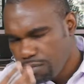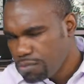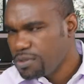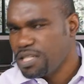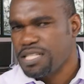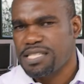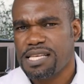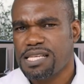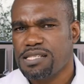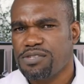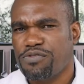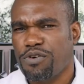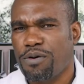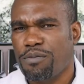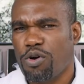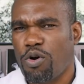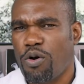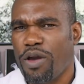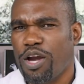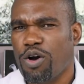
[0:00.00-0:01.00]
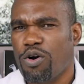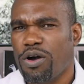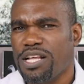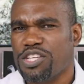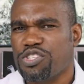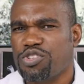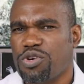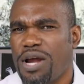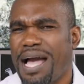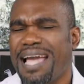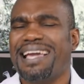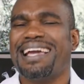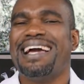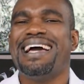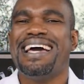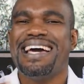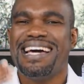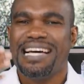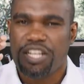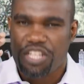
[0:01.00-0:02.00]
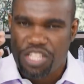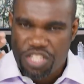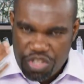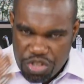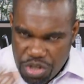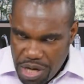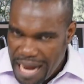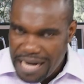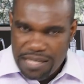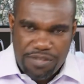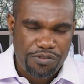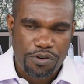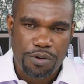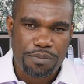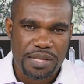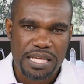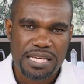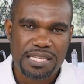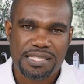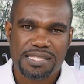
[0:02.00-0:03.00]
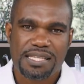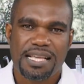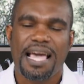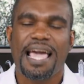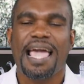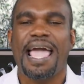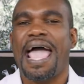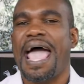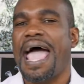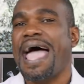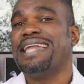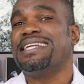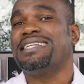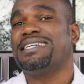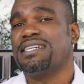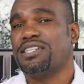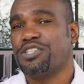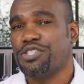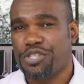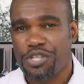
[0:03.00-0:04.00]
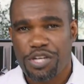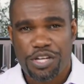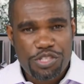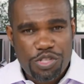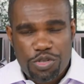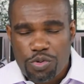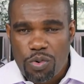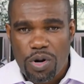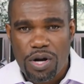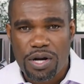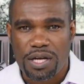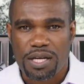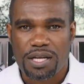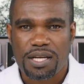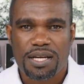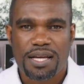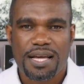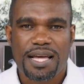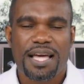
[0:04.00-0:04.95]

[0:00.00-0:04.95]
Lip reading: Desist from going on a strike, retract from this, and return to work.